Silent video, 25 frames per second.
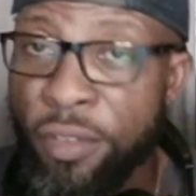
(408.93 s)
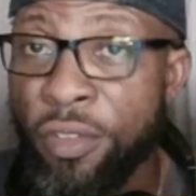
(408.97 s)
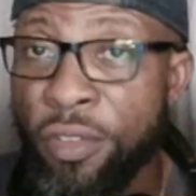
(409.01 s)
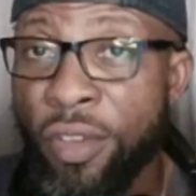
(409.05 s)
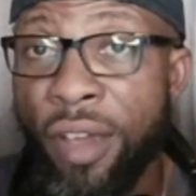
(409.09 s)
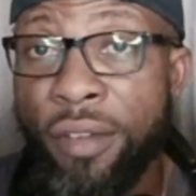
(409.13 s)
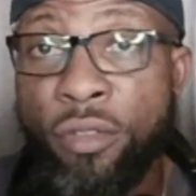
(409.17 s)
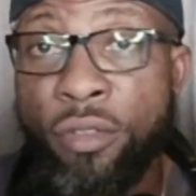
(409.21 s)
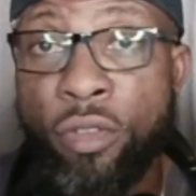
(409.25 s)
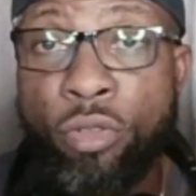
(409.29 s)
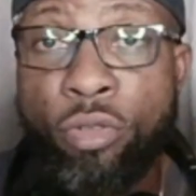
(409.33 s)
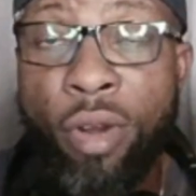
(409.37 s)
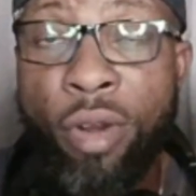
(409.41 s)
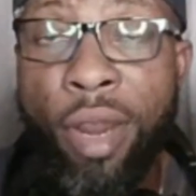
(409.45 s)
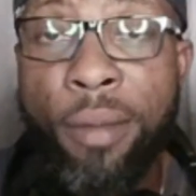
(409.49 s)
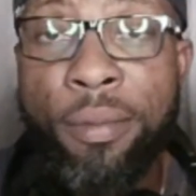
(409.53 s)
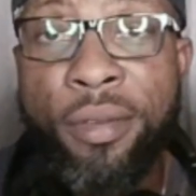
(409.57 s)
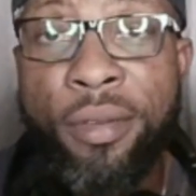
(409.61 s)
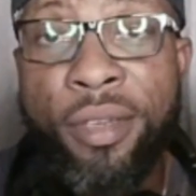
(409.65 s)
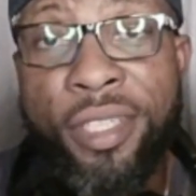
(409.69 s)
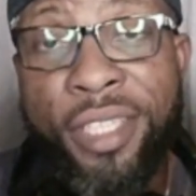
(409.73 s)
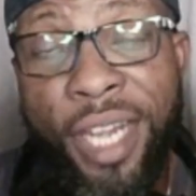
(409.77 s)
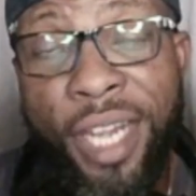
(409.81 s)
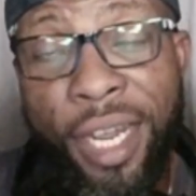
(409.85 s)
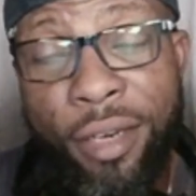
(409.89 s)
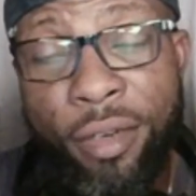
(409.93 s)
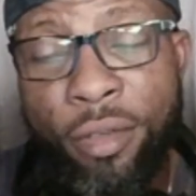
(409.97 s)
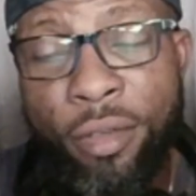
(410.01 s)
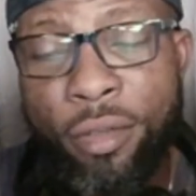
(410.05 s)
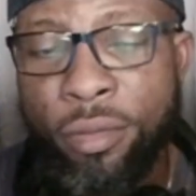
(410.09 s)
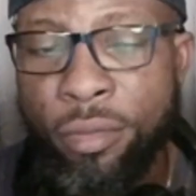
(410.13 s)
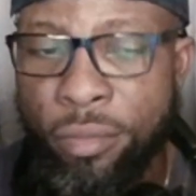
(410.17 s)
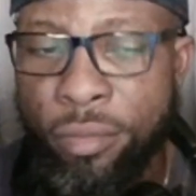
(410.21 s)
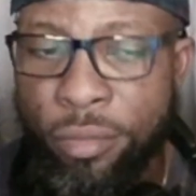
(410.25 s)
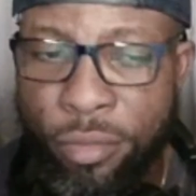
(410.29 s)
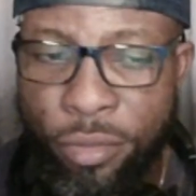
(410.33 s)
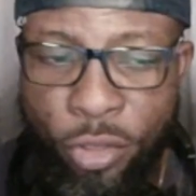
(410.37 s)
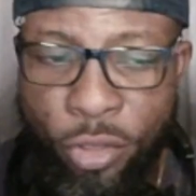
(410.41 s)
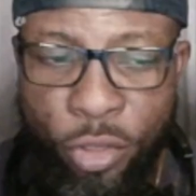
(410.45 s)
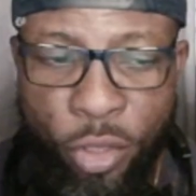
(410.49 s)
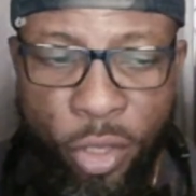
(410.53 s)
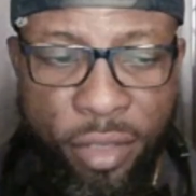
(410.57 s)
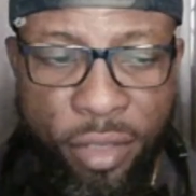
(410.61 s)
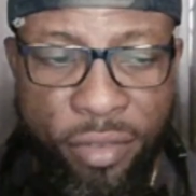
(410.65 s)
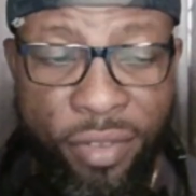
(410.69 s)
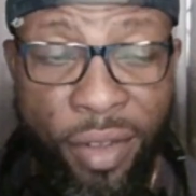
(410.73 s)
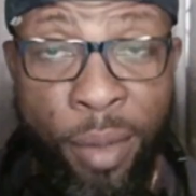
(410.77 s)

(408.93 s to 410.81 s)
If you haven't subscribed to the channel, join the